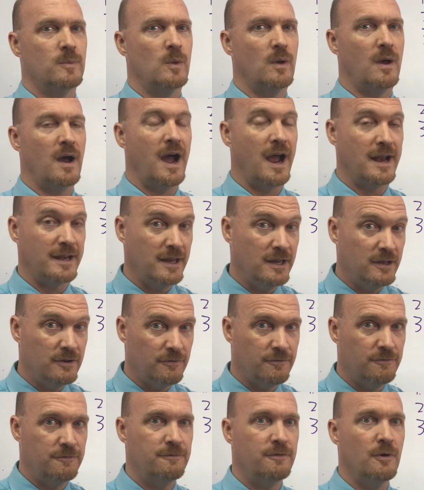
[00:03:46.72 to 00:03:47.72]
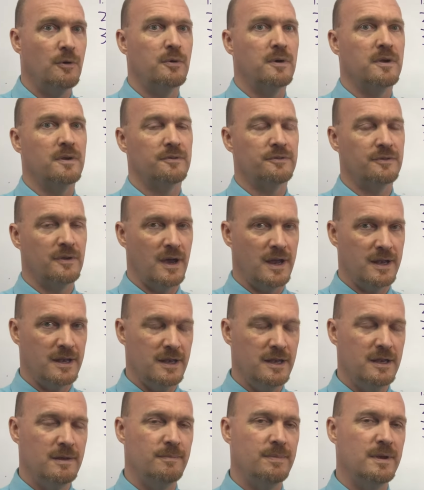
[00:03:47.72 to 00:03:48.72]
I need to focus. I
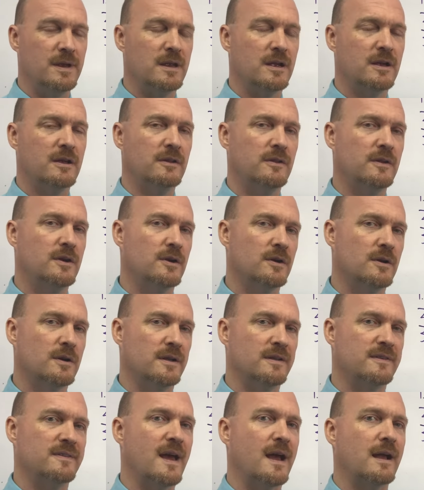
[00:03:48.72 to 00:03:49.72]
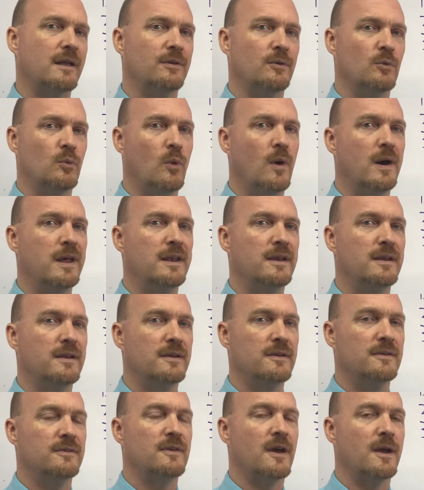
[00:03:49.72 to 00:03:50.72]
need to be clear in exactly what it
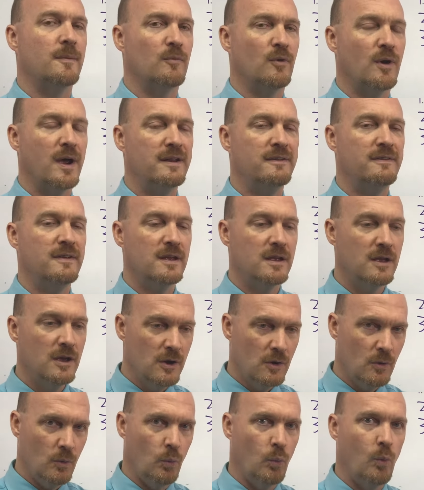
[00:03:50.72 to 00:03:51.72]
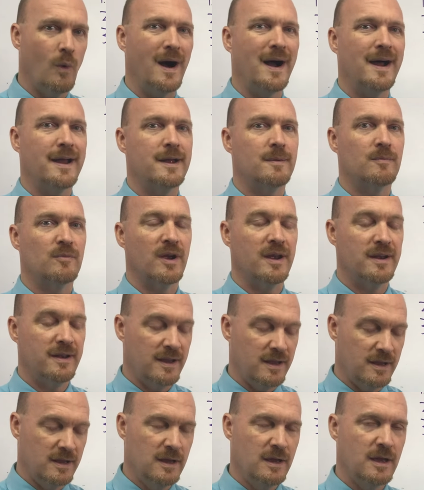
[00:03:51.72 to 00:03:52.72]
is I'm writing, why I'm
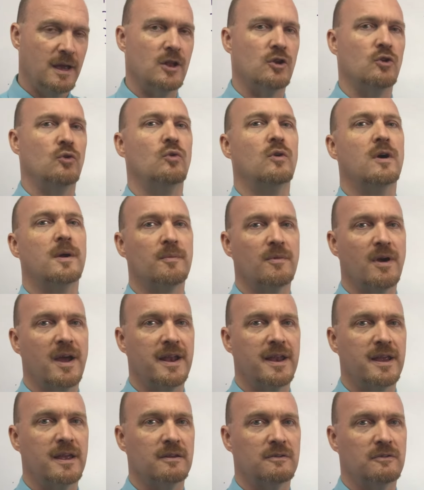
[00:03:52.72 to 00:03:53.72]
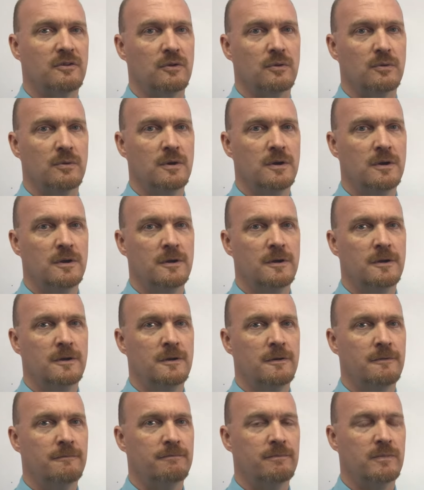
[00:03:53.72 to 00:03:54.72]
writing, and who I'm writing it to.
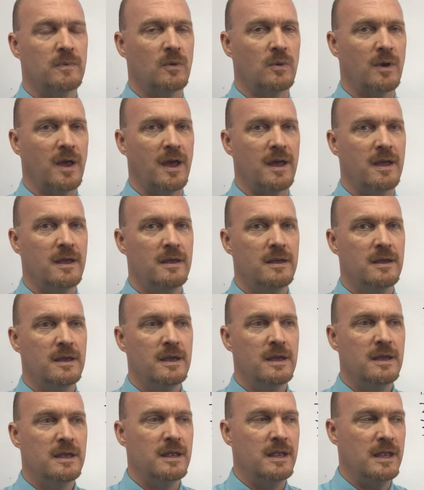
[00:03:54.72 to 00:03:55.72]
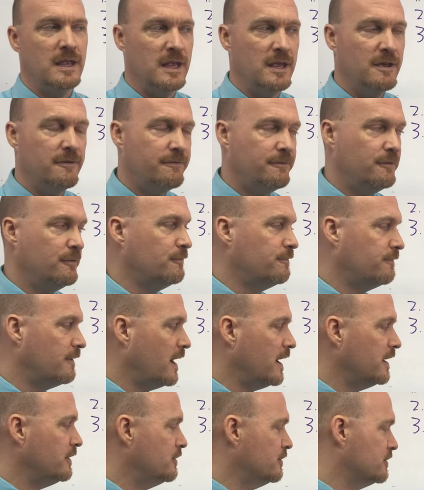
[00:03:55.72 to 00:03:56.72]
Okay? If you
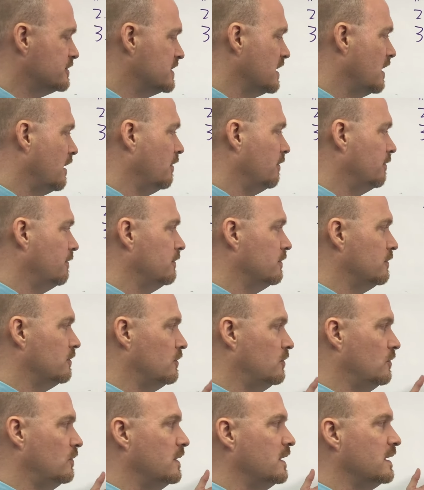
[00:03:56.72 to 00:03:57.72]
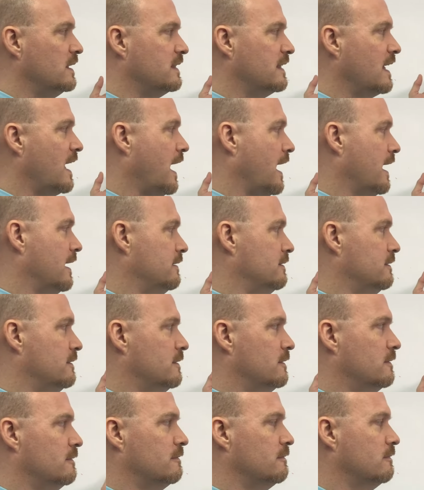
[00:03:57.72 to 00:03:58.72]
find yourself doing that,
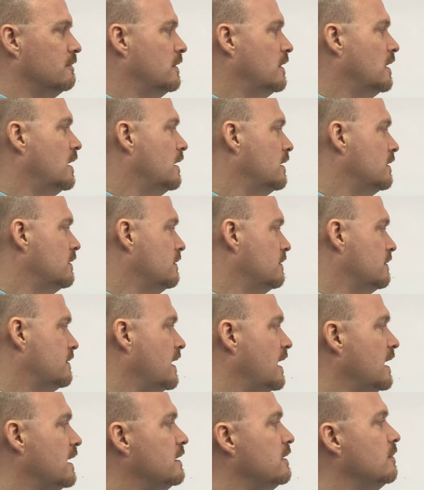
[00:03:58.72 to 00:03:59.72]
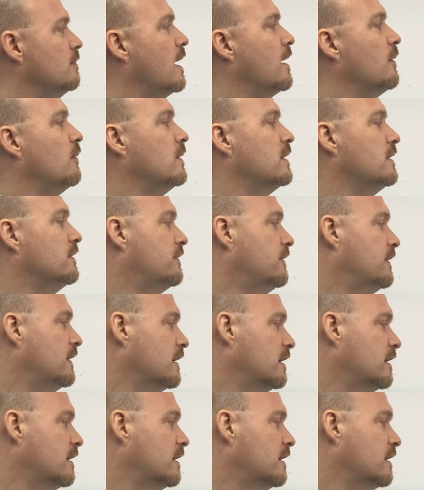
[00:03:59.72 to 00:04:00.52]
then you might want to think